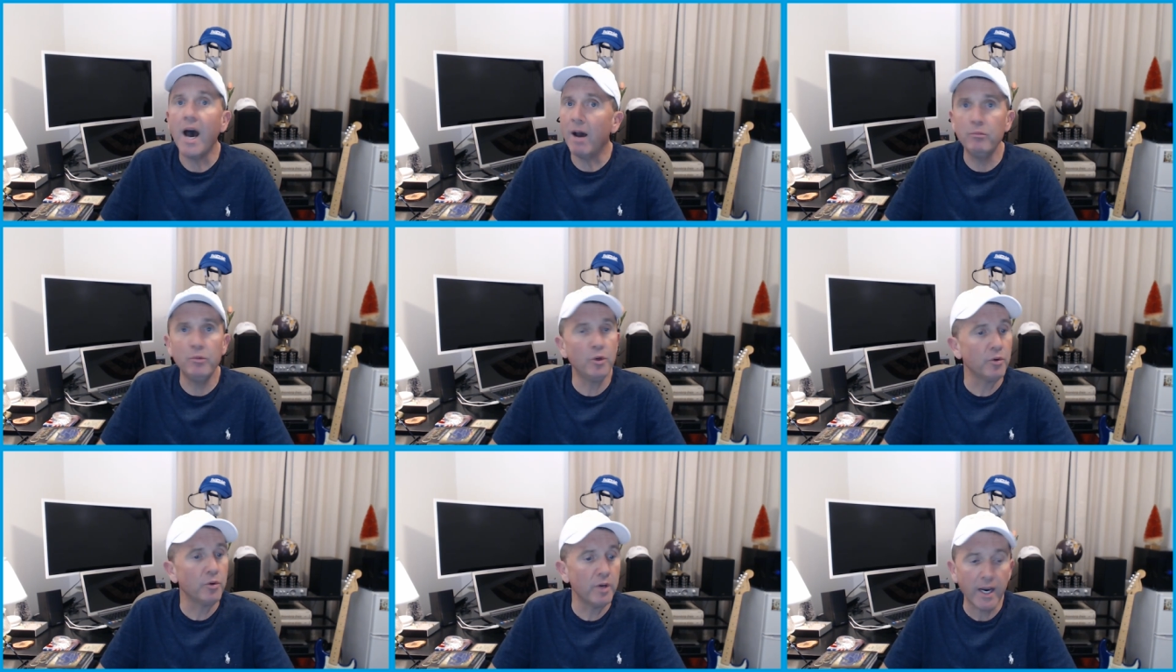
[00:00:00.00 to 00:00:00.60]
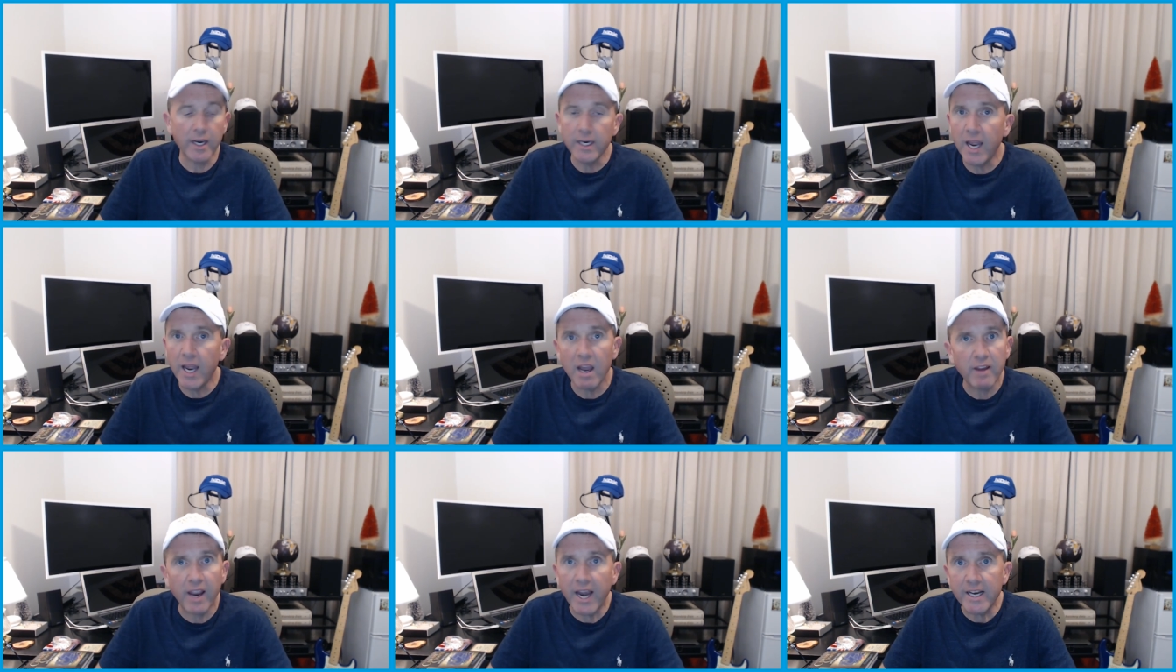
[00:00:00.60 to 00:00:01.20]
You're not going to have
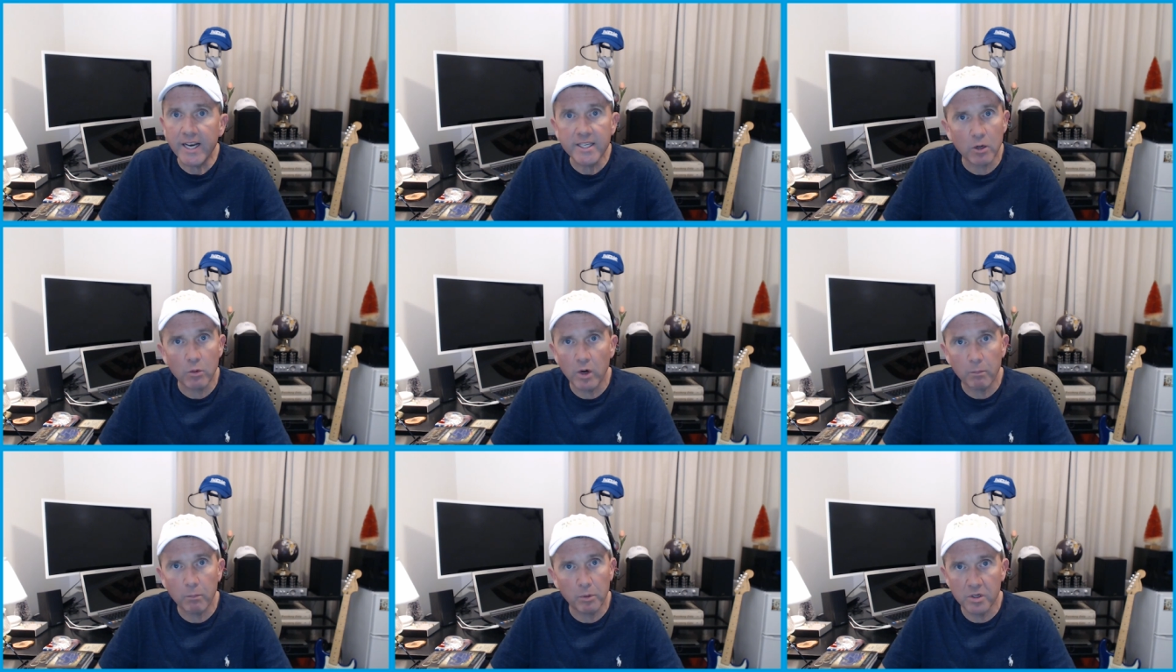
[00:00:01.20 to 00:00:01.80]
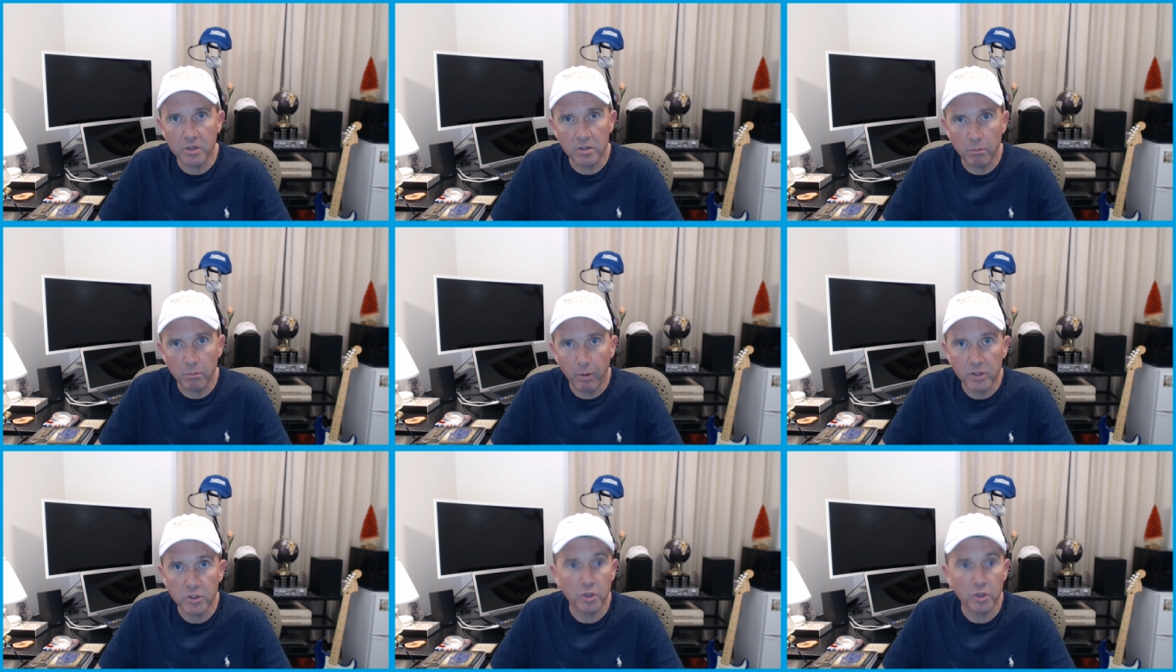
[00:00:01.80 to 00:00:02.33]
any direct participation.